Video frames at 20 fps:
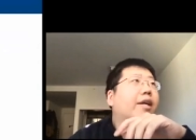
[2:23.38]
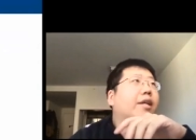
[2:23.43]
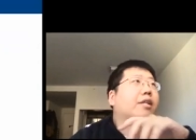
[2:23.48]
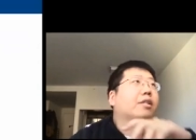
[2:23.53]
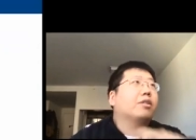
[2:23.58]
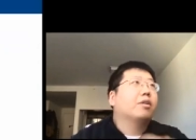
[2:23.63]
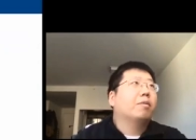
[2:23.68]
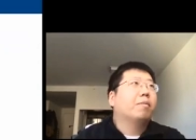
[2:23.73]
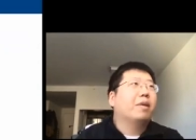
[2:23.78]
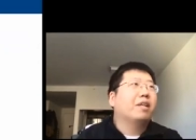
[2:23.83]

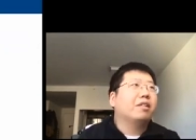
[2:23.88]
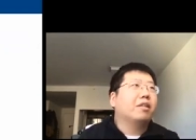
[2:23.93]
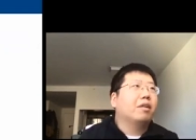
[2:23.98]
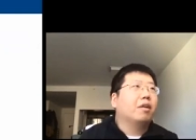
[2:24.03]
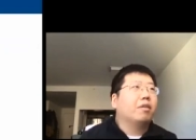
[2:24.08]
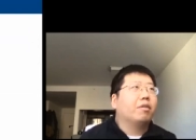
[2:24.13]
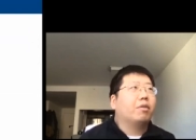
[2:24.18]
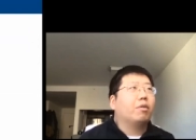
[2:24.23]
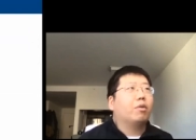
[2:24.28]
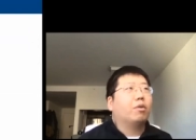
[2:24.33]
So basically,
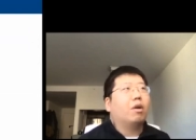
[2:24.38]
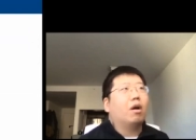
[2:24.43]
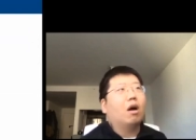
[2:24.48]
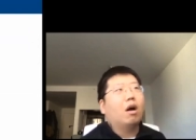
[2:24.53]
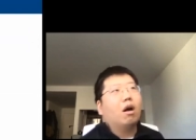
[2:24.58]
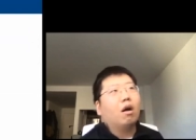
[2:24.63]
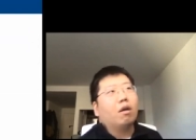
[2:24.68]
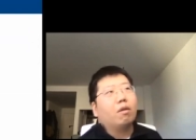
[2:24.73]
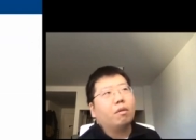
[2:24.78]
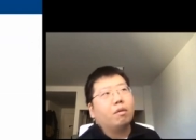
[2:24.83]

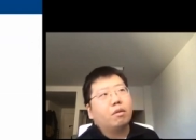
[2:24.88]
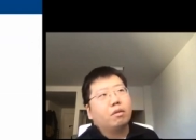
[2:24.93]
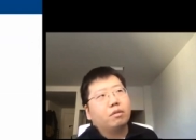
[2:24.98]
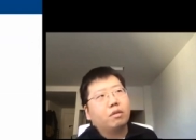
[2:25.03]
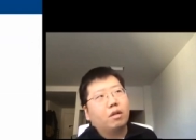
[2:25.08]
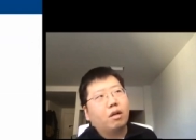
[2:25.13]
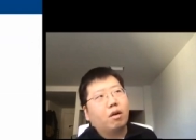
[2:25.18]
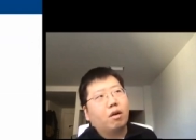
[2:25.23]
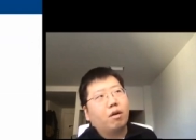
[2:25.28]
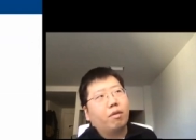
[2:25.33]

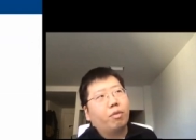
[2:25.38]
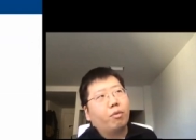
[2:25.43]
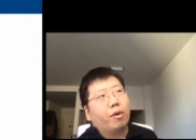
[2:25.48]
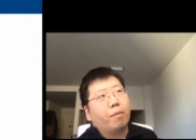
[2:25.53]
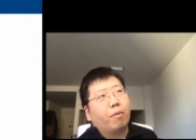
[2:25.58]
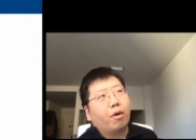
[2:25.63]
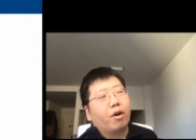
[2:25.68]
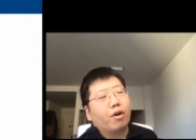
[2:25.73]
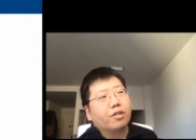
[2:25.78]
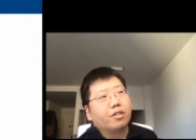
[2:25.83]
there are three
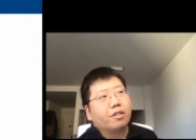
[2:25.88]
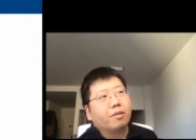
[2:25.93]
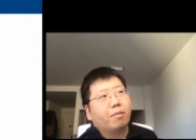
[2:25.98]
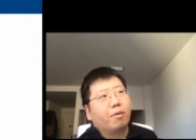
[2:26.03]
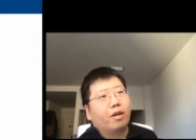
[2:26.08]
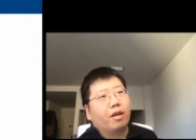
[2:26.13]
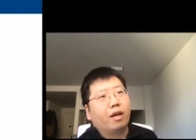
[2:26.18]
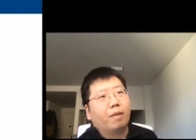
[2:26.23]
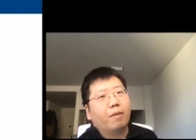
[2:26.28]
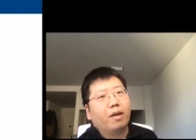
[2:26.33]
parts,
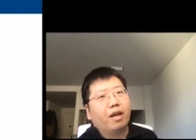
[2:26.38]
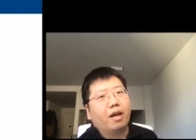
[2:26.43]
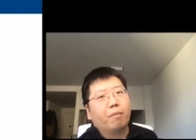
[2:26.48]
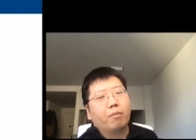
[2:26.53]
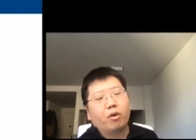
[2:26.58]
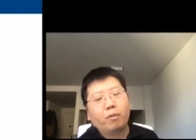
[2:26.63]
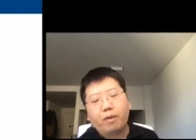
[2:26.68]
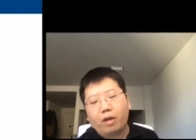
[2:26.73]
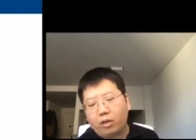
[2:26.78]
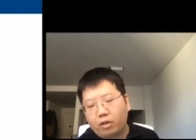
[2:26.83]
but I
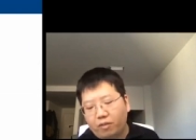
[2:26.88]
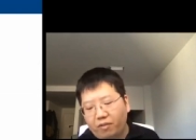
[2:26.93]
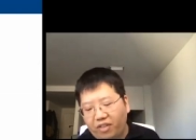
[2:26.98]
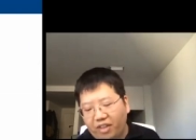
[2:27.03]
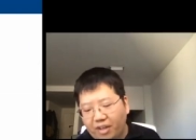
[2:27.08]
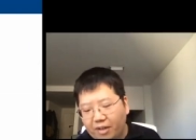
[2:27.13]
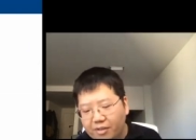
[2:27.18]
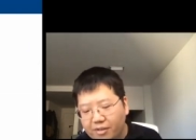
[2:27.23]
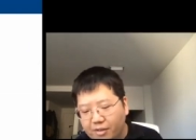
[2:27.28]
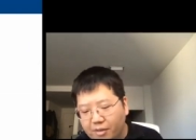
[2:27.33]
prepare a lot of
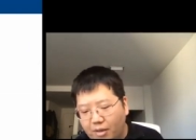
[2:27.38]
things.